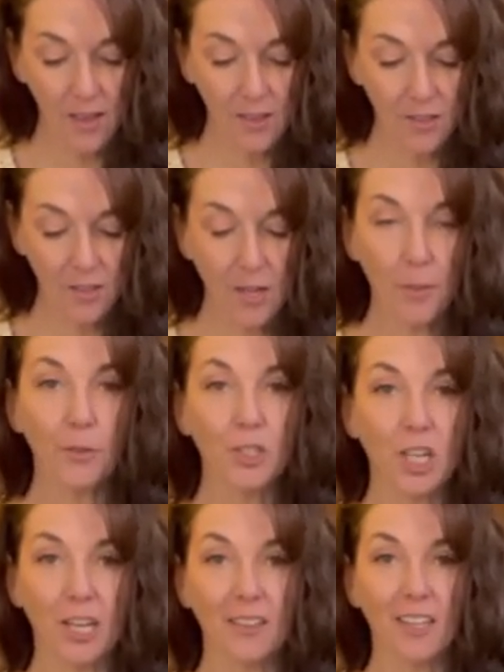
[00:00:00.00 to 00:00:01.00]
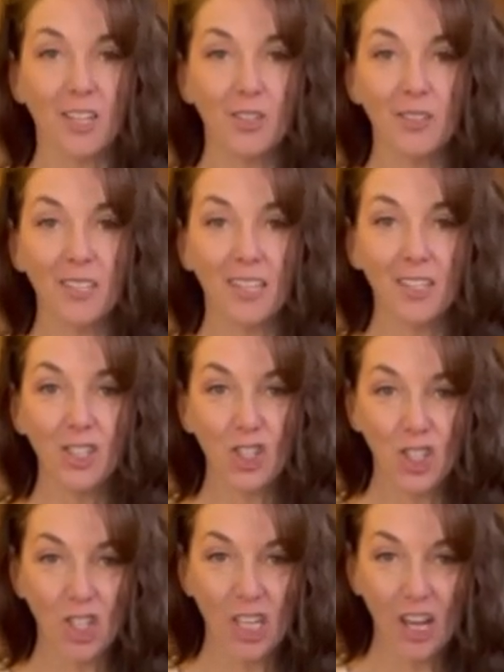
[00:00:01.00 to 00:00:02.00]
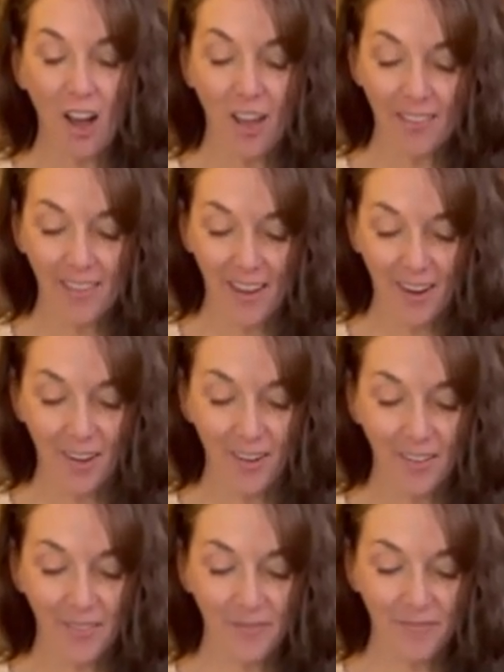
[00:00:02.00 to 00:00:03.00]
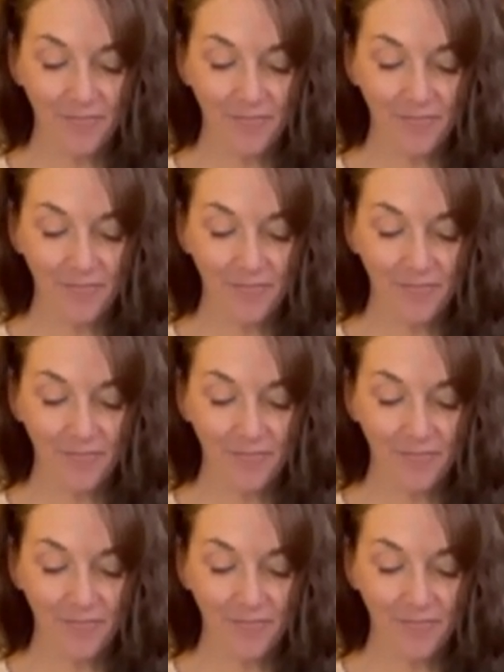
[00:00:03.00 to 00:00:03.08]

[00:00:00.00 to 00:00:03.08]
So double check that you see a G on there.